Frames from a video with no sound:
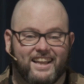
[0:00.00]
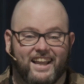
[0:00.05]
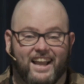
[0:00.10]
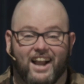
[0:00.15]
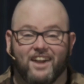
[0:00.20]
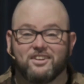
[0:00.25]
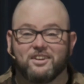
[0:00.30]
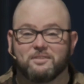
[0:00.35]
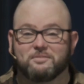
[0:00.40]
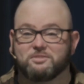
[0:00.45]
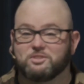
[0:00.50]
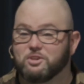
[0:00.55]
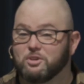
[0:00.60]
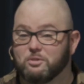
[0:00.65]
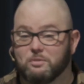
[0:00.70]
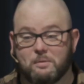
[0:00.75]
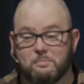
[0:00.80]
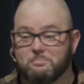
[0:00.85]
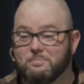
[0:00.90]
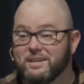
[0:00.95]
I'll come to her
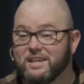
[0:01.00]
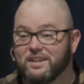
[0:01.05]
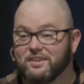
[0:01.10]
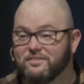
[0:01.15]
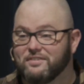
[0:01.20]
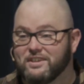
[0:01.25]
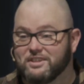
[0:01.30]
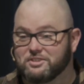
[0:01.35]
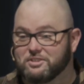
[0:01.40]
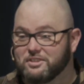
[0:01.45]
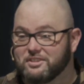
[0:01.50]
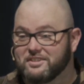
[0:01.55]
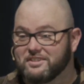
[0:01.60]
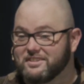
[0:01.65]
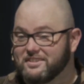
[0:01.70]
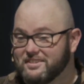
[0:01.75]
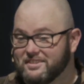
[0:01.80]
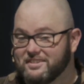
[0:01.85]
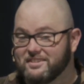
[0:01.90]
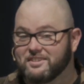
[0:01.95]
with big vision,
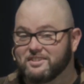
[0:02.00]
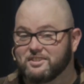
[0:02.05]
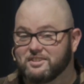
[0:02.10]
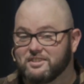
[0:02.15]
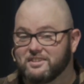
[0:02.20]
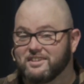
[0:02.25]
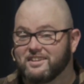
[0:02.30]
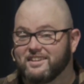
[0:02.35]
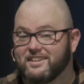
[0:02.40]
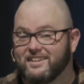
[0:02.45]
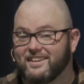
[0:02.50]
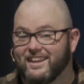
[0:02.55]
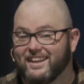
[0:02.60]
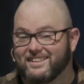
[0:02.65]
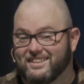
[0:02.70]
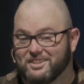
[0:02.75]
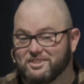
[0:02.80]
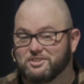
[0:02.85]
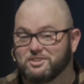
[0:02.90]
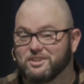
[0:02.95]
and
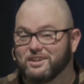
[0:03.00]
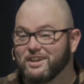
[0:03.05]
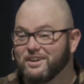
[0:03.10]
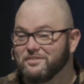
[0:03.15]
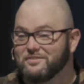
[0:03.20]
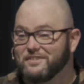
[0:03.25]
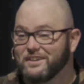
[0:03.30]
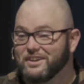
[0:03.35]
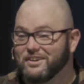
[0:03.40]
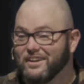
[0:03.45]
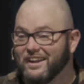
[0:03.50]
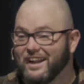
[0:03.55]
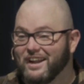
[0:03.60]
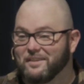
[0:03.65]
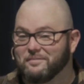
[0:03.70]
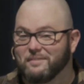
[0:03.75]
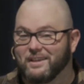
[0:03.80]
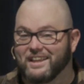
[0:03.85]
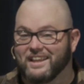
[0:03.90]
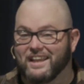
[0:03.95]
then she'll help figure out how to
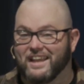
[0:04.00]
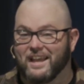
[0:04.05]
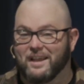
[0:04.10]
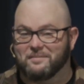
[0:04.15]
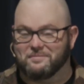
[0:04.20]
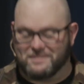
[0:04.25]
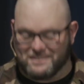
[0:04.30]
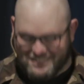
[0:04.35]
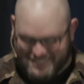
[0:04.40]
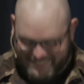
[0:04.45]
make it happen.